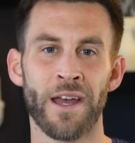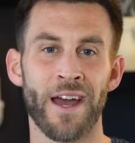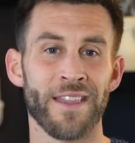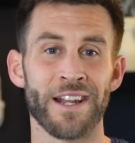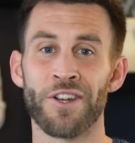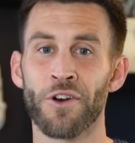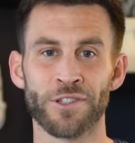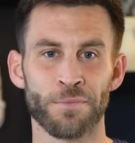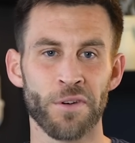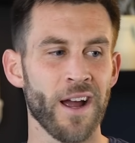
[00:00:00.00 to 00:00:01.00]
And then at no
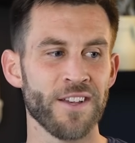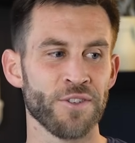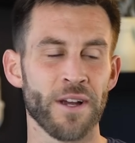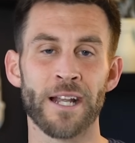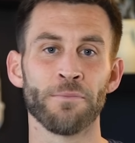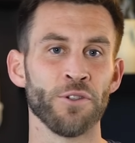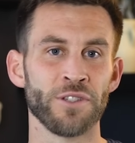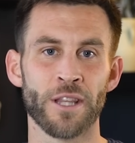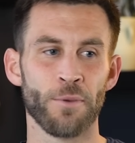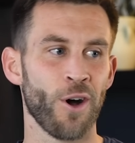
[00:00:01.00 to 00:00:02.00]
surprise, you end up
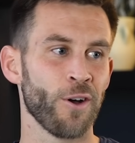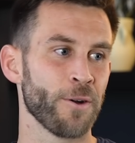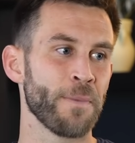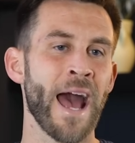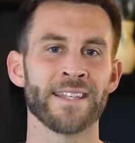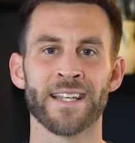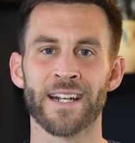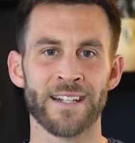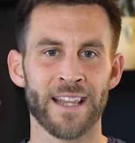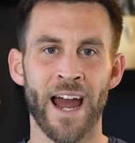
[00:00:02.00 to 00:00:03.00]
losing the ball or passing
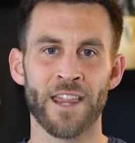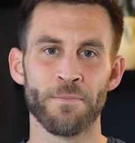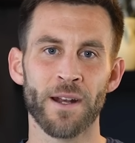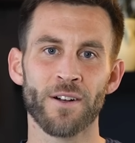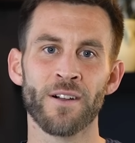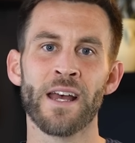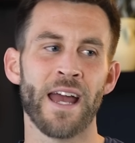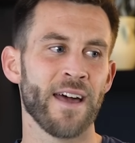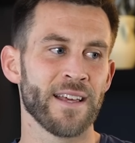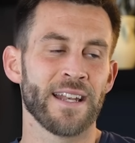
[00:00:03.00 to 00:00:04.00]
it into the guy in the middle,
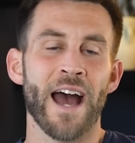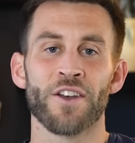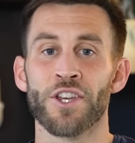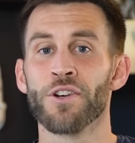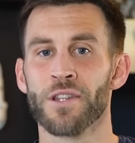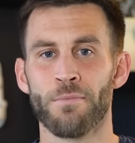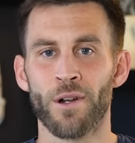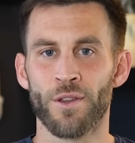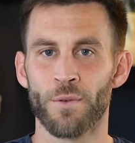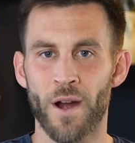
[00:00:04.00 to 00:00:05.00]
and then now you're in the
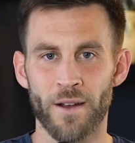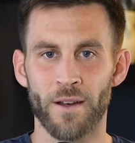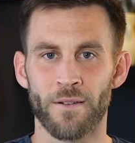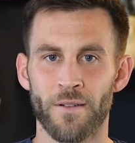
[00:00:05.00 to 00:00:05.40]
middle of the rondo.